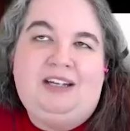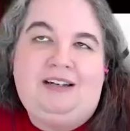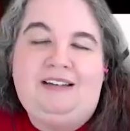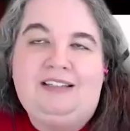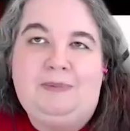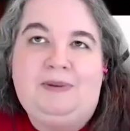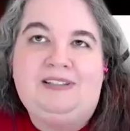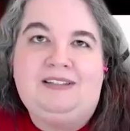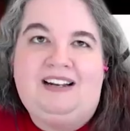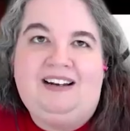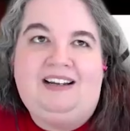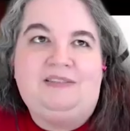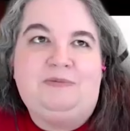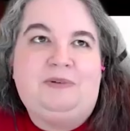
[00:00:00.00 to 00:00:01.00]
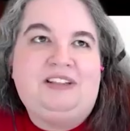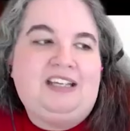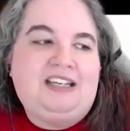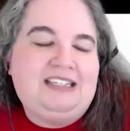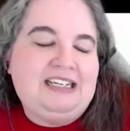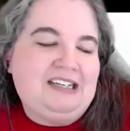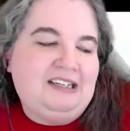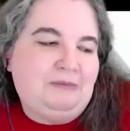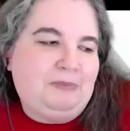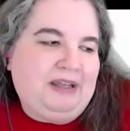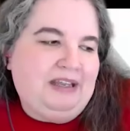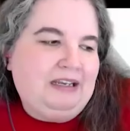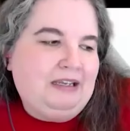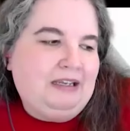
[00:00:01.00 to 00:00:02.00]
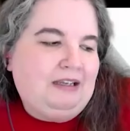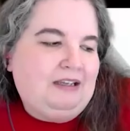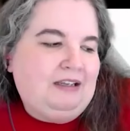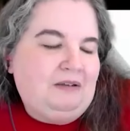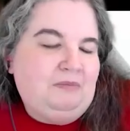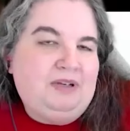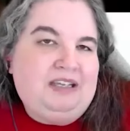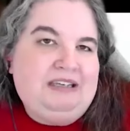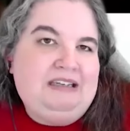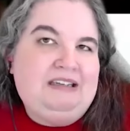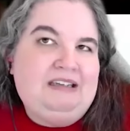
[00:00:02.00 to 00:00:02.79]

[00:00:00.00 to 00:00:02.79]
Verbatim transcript: I mean, it depends on, I guess, what they did, but but